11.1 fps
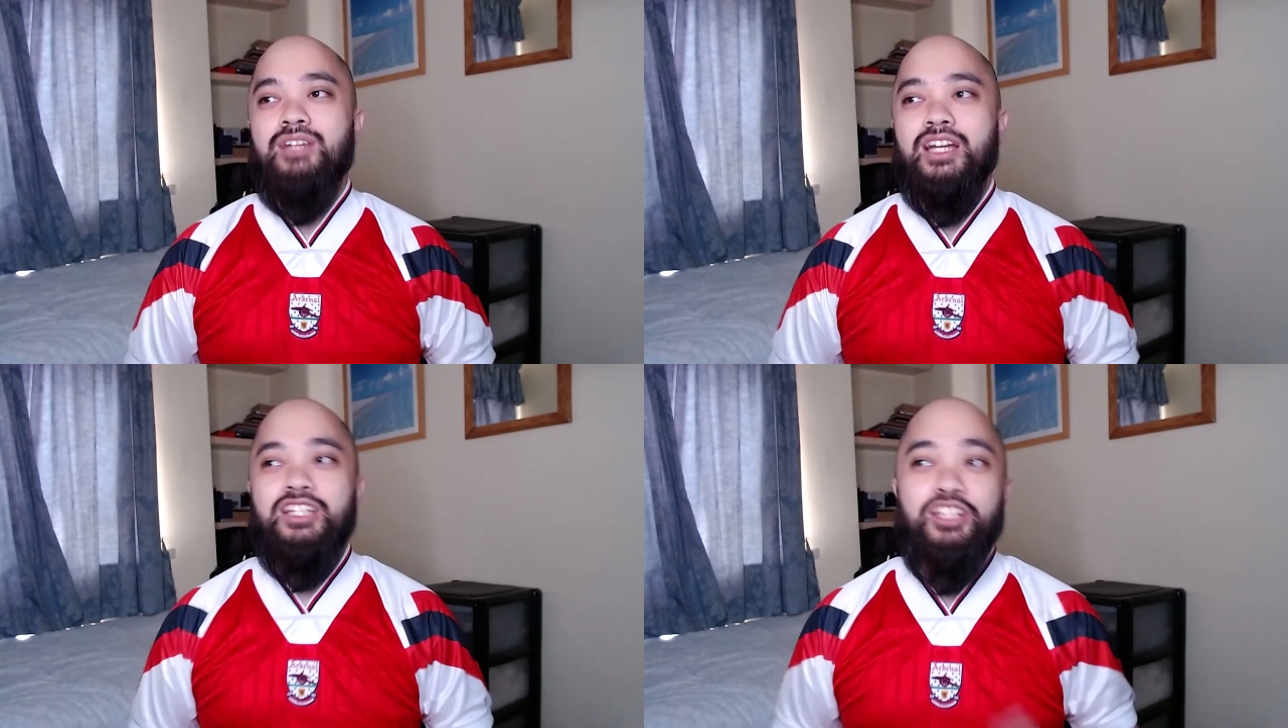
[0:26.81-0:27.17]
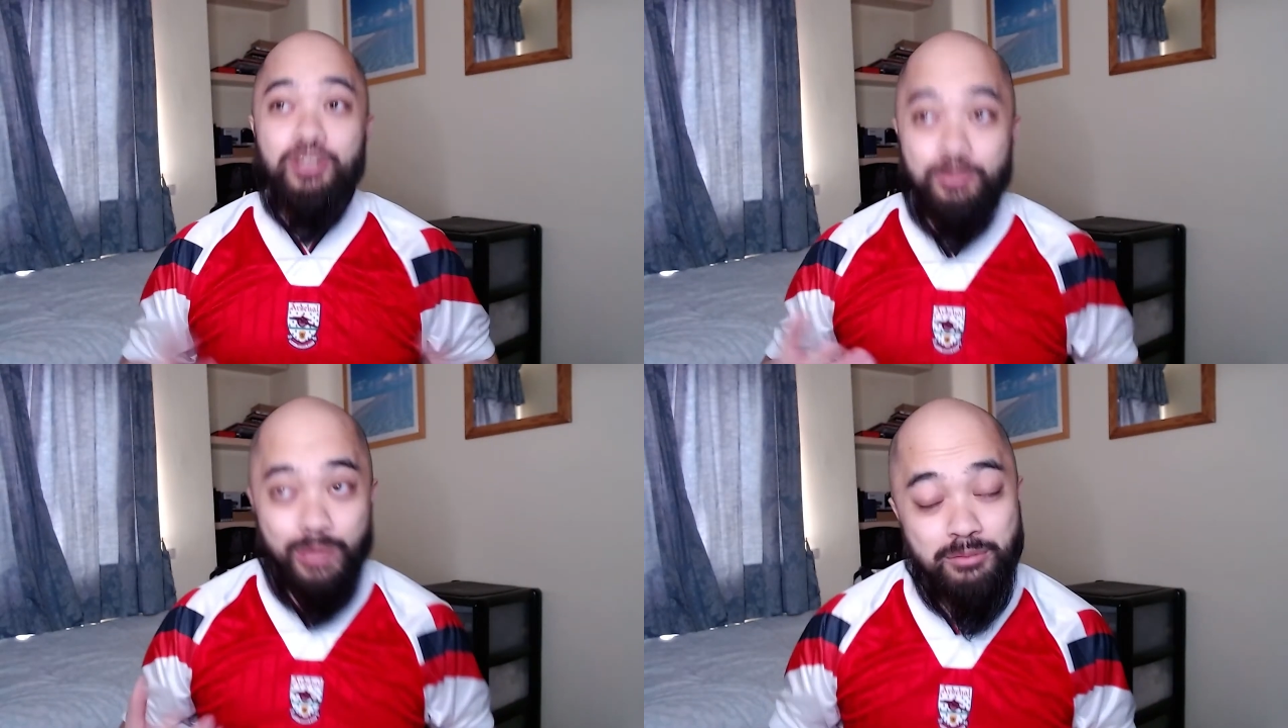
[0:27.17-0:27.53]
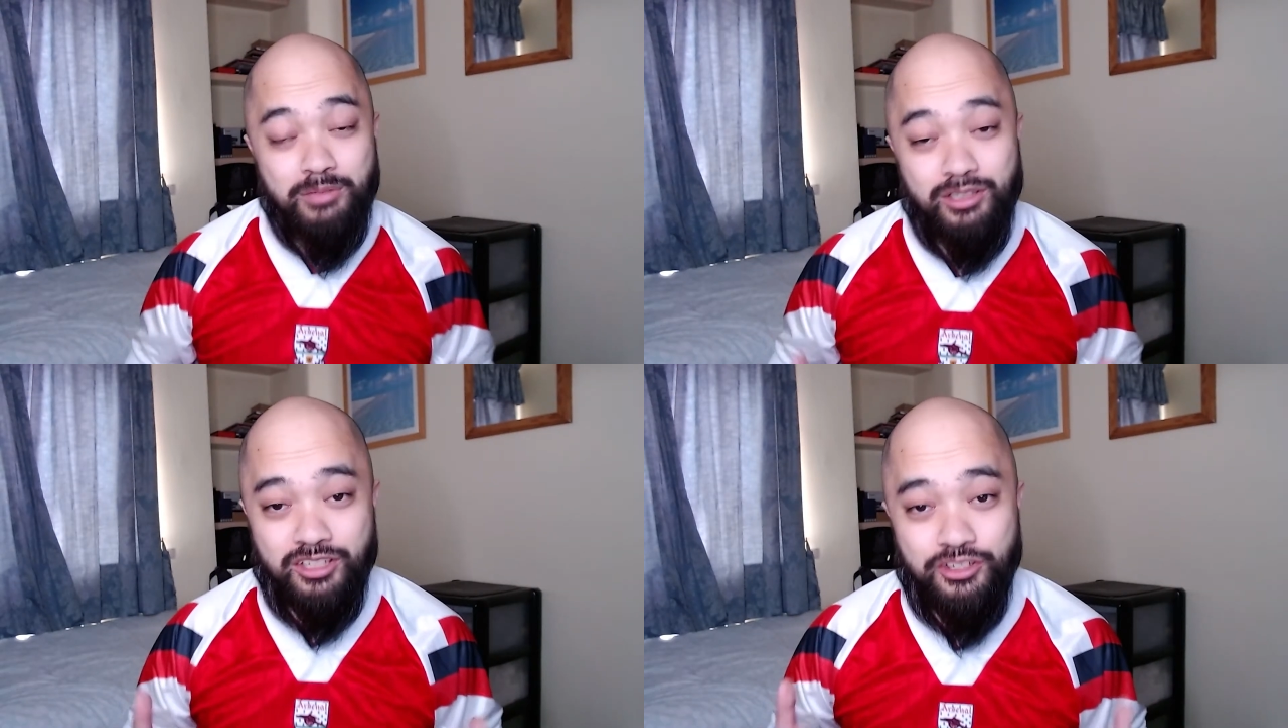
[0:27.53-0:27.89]
and the only way I'm going
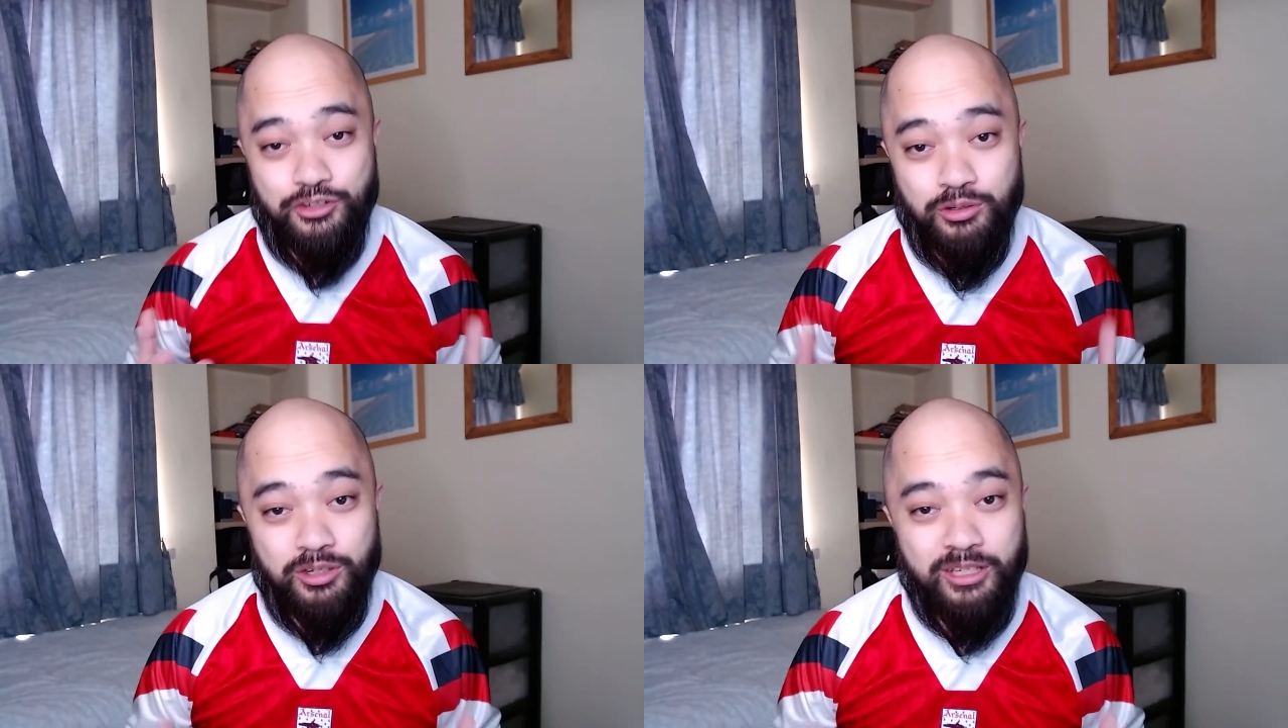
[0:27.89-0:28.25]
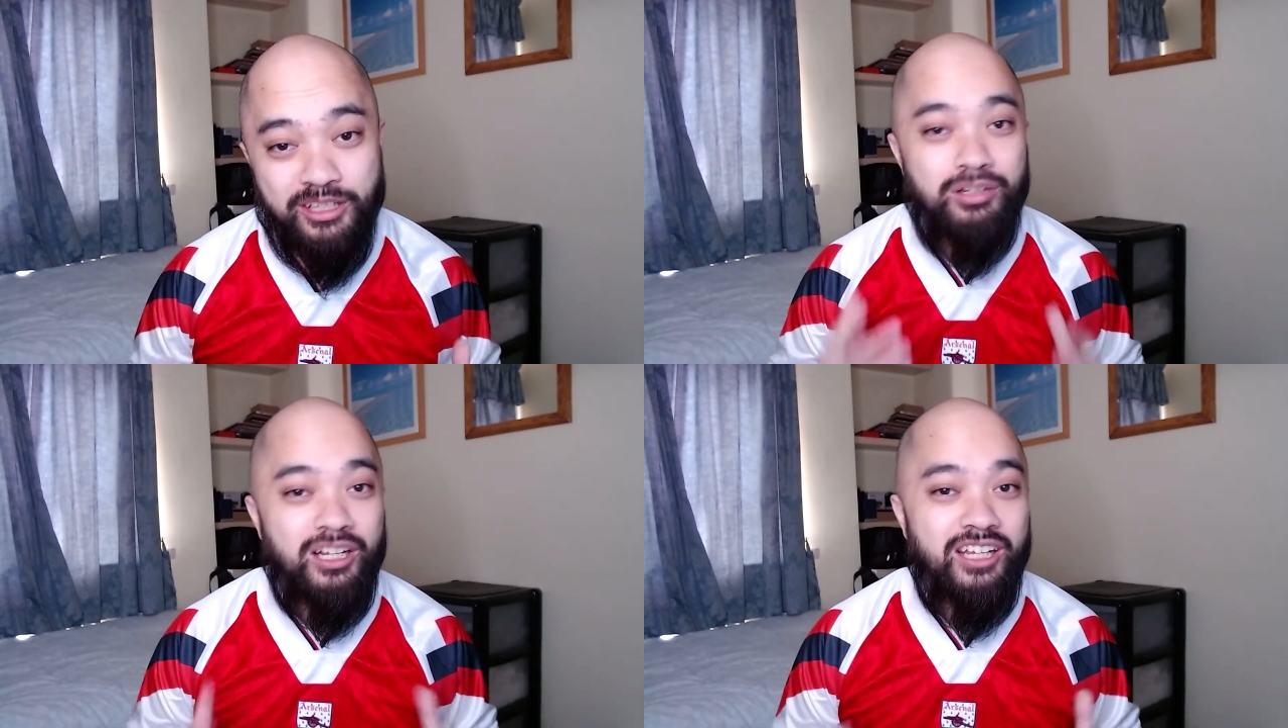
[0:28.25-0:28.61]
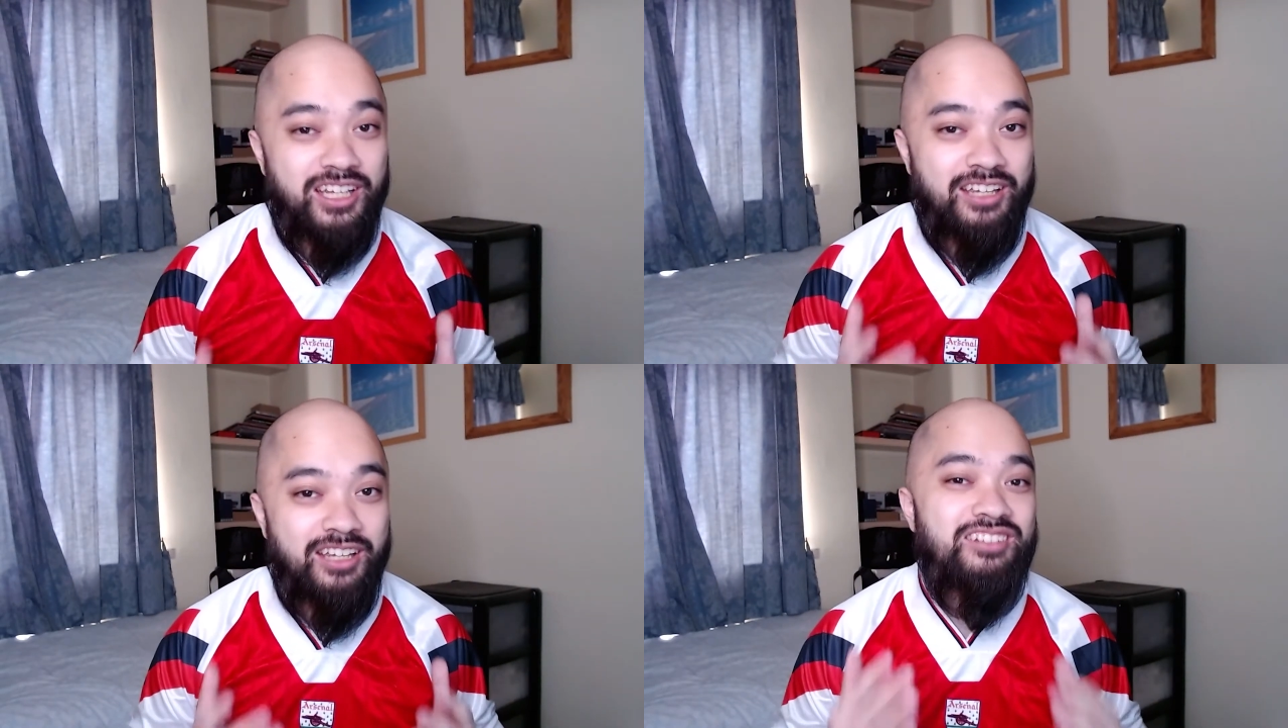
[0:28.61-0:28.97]
to enjoy
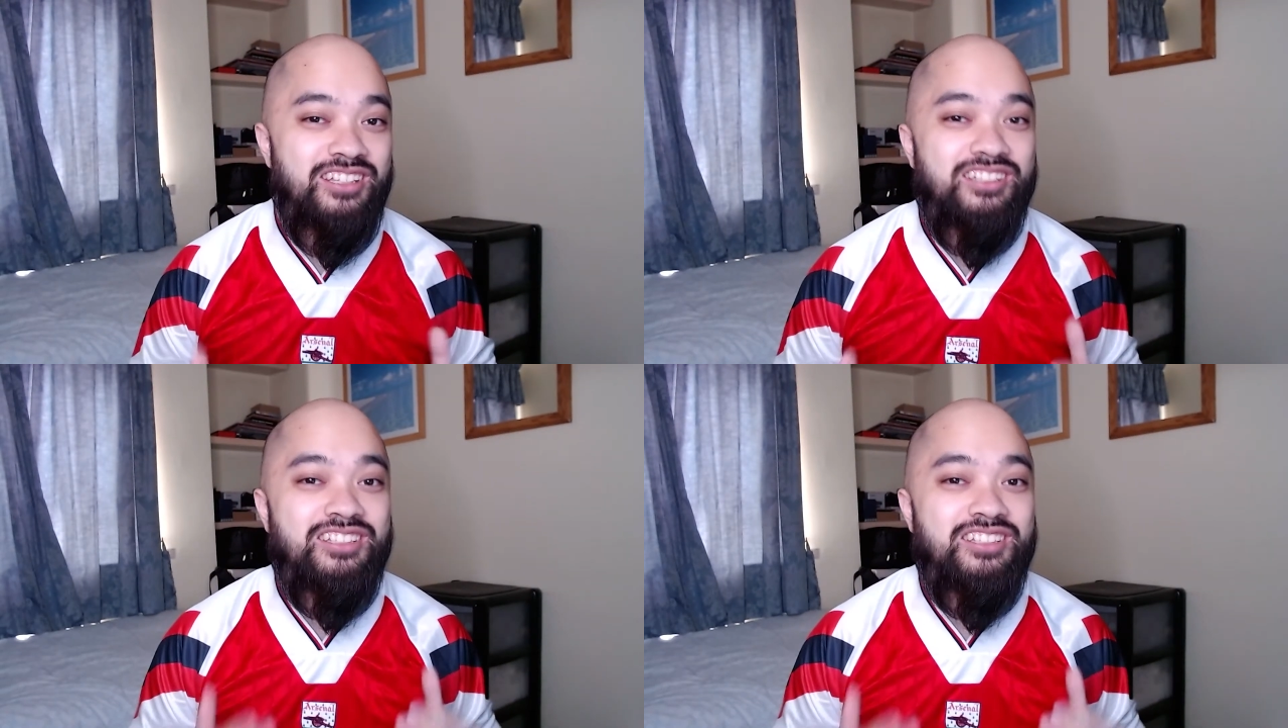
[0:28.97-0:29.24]
playing this